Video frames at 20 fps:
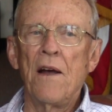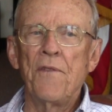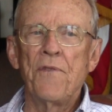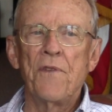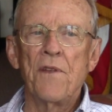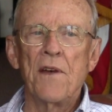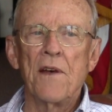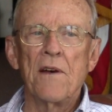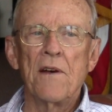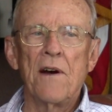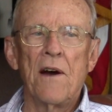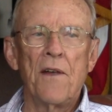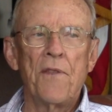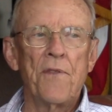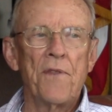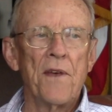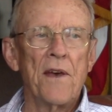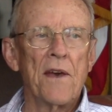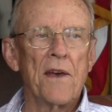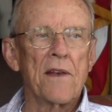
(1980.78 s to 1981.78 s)
I think, I
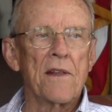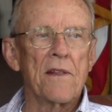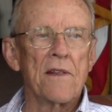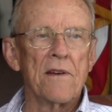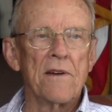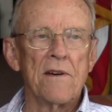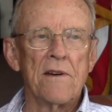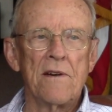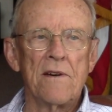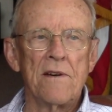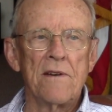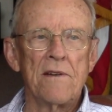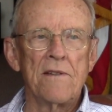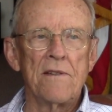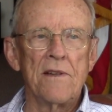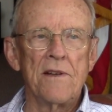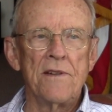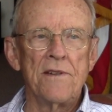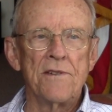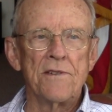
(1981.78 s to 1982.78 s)
think uh,
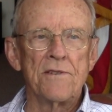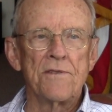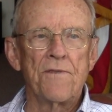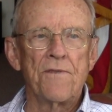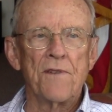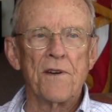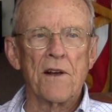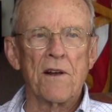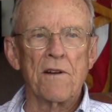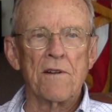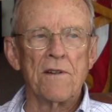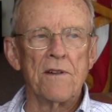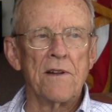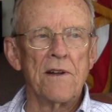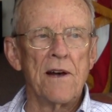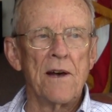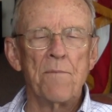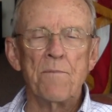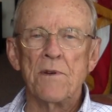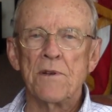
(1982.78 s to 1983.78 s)
they just figured that
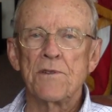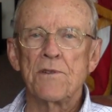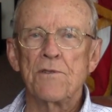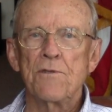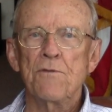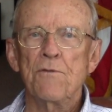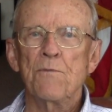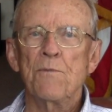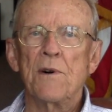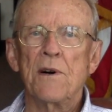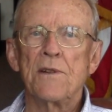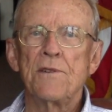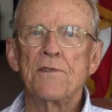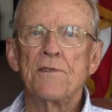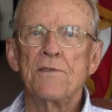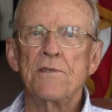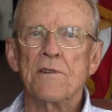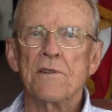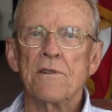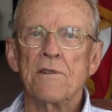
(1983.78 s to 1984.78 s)
I missed too much
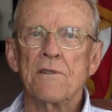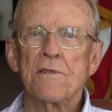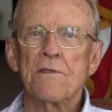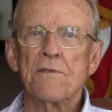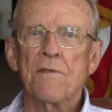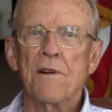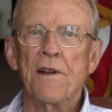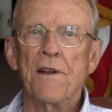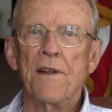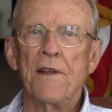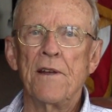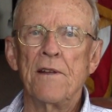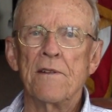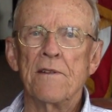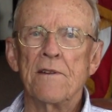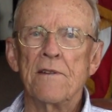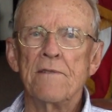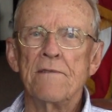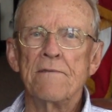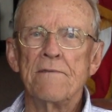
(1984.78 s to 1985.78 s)
uh, training,
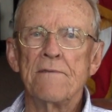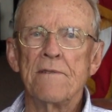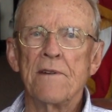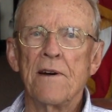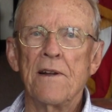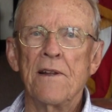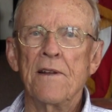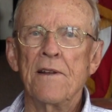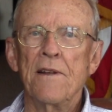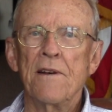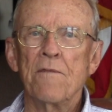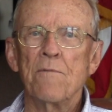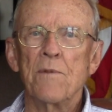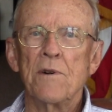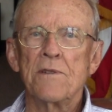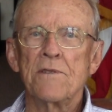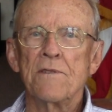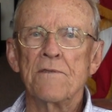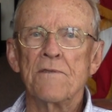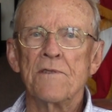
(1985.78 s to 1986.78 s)
that I didn't have
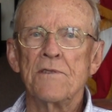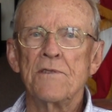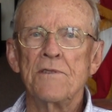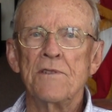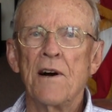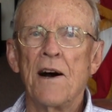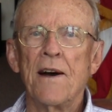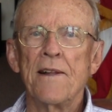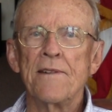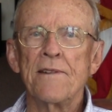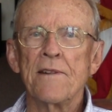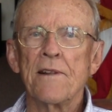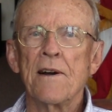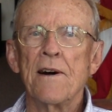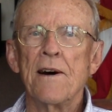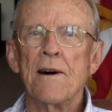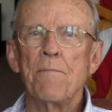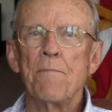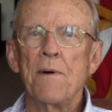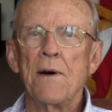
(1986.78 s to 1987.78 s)
much of a shot in
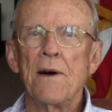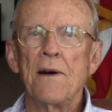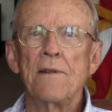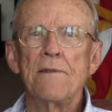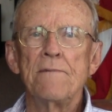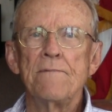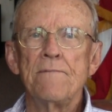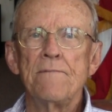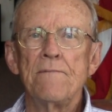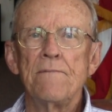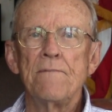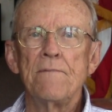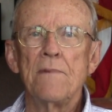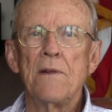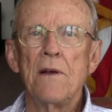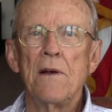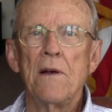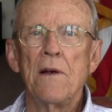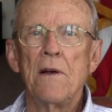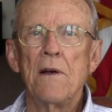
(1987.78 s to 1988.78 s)
combat.
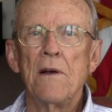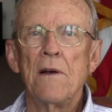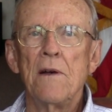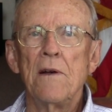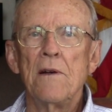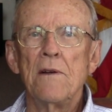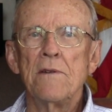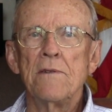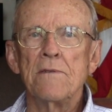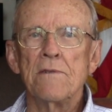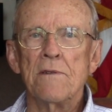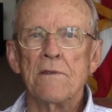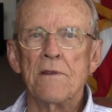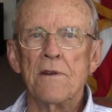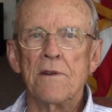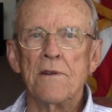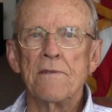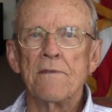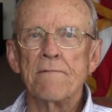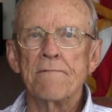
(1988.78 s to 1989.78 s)

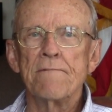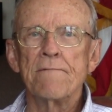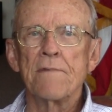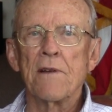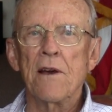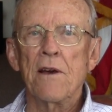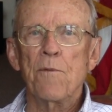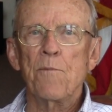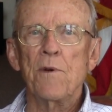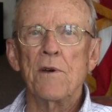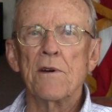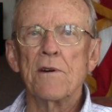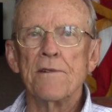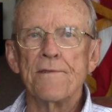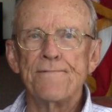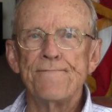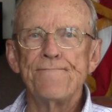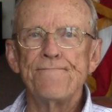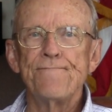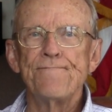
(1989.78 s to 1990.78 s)
So they gave me a,
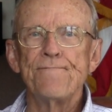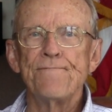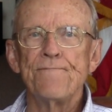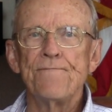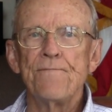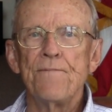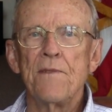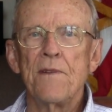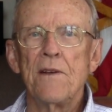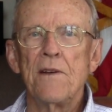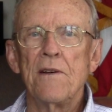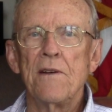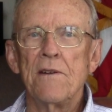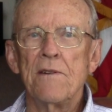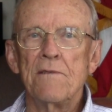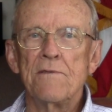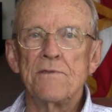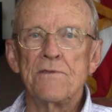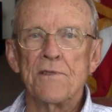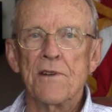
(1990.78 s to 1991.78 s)

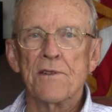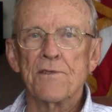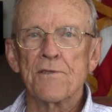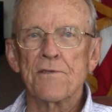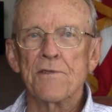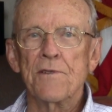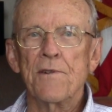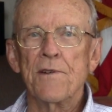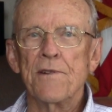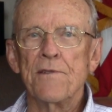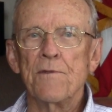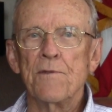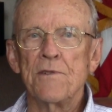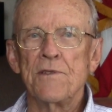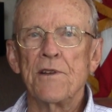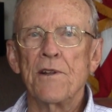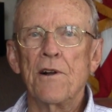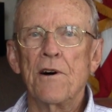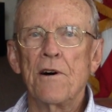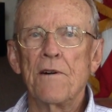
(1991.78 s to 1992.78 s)
essentially it
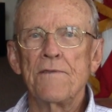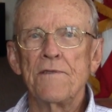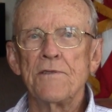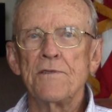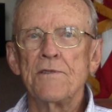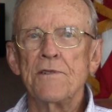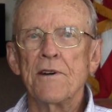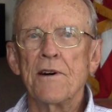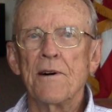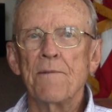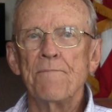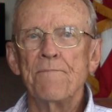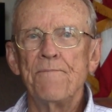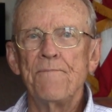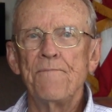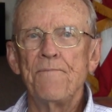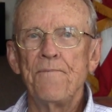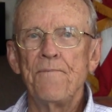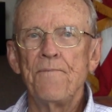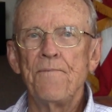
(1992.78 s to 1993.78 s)
was an office job,
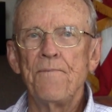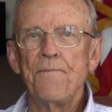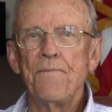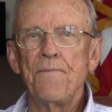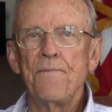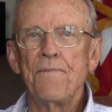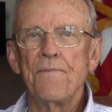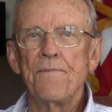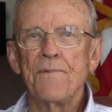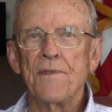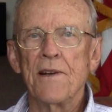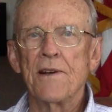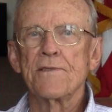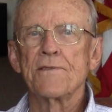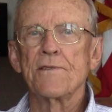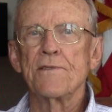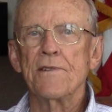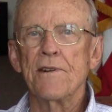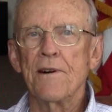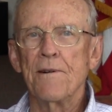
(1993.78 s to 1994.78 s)

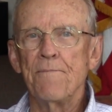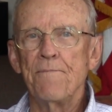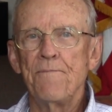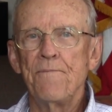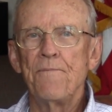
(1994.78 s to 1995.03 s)
desk job.